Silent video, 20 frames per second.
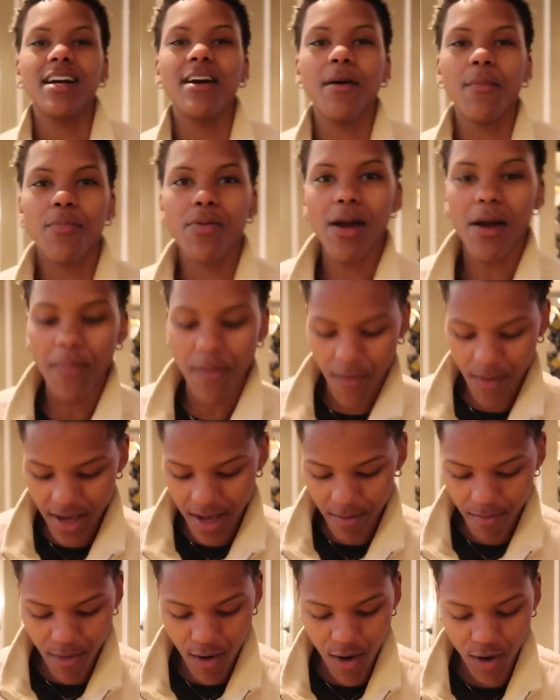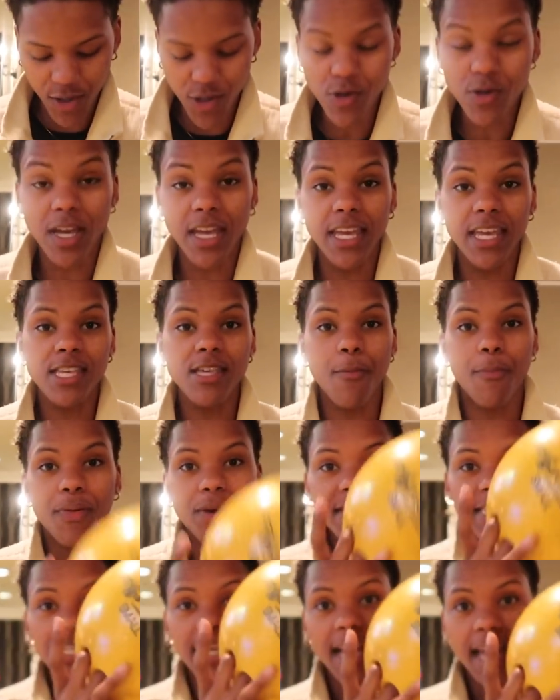not a proper way to bowl. You can either
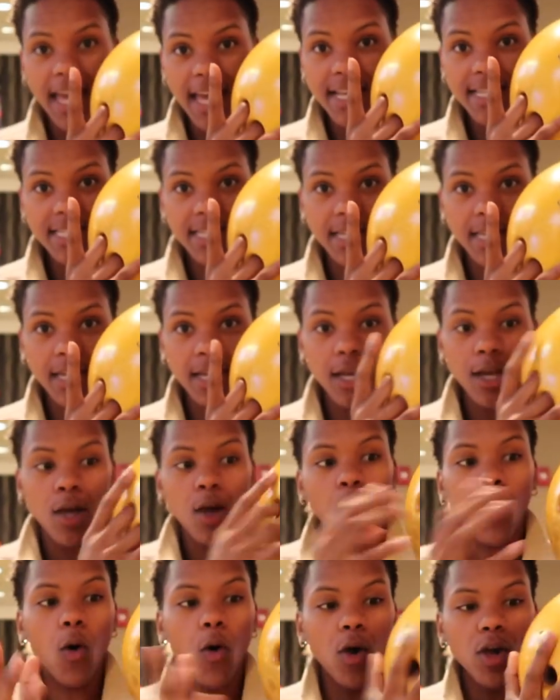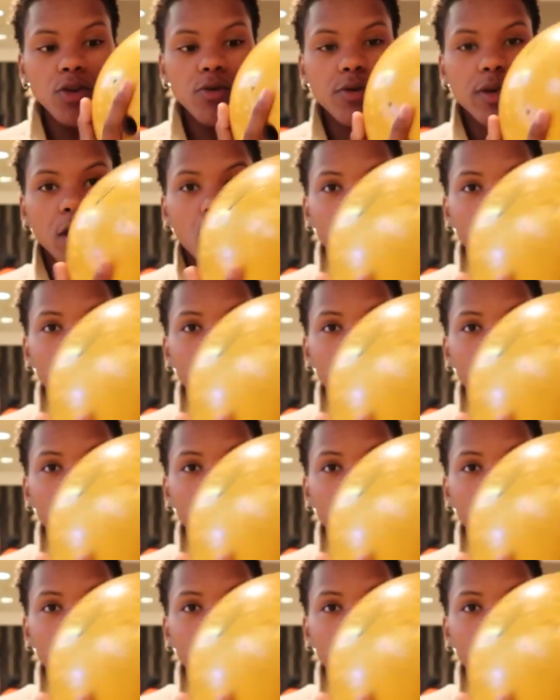put your hands in it or you